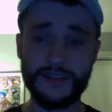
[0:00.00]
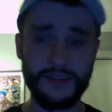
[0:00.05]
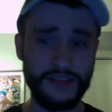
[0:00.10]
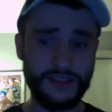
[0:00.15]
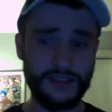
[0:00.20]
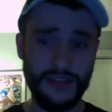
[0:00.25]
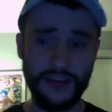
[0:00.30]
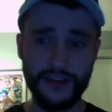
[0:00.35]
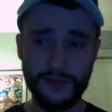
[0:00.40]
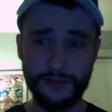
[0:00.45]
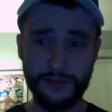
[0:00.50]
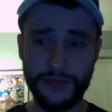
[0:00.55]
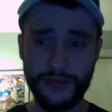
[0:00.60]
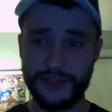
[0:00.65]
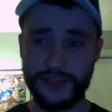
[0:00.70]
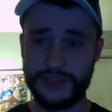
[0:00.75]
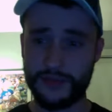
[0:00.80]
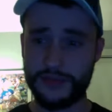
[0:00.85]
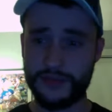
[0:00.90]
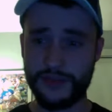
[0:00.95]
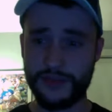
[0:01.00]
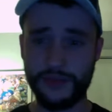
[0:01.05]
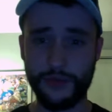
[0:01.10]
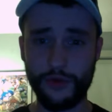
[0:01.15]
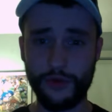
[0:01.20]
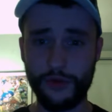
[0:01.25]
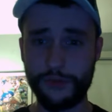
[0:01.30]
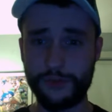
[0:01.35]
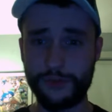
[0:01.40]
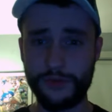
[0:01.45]
a ton of plays. He was a
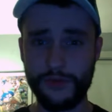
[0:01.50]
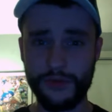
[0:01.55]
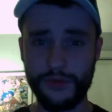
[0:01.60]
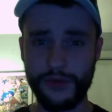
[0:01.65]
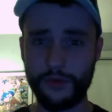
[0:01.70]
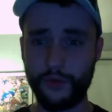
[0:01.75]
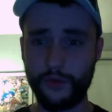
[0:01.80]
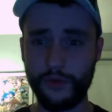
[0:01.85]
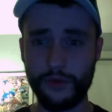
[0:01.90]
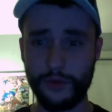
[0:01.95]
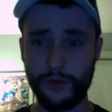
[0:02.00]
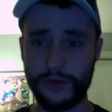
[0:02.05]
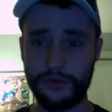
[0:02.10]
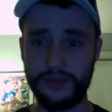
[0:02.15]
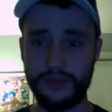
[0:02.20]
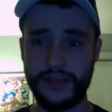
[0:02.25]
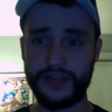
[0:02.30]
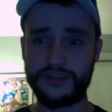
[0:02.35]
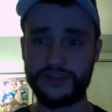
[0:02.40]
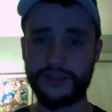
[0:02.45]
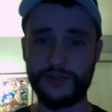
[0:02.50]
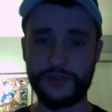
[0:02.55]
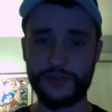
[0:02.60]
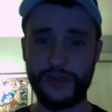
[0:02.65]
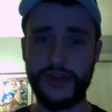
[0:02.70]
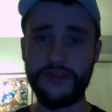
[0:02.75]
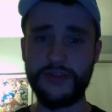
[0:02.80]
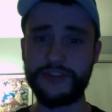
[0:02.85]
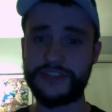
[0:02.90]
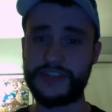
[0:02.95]
Thorpe Award winner last year,
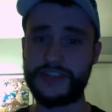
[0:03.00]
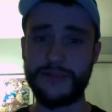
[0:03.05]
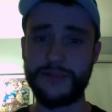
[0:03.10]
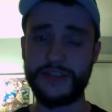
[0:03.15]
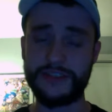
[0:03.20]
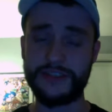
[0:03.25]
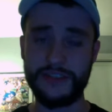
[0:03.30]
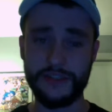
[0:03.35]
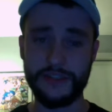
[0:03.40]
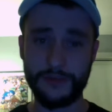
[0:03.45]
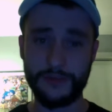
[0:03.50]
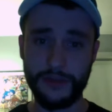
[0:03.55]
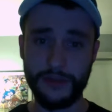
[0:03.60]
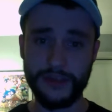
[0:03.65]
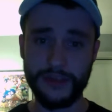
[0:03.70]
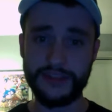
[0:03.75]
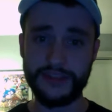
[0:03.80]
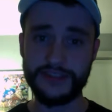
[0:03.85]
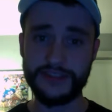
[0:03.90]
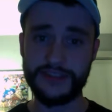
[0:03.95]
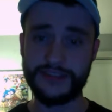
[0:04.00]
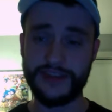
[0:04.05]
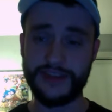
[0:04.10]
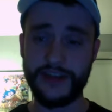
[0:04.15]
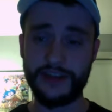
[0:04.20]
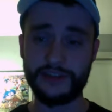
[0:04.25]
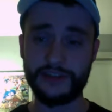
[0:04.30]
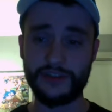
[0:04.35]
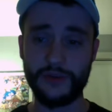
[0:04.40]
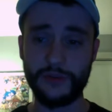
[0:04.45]
so obviously he made a ton of plays in his
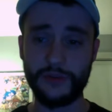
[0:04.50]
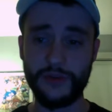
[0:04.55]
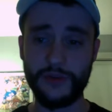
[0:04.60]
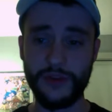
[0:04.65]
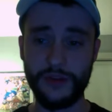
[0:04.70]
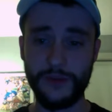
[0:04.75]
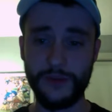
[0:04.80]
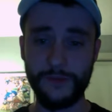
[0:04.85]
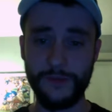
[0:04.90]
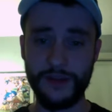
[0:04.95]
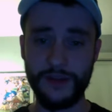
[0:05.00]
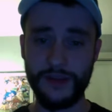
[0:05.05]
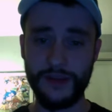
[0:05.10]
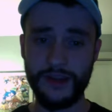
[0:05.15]
college career.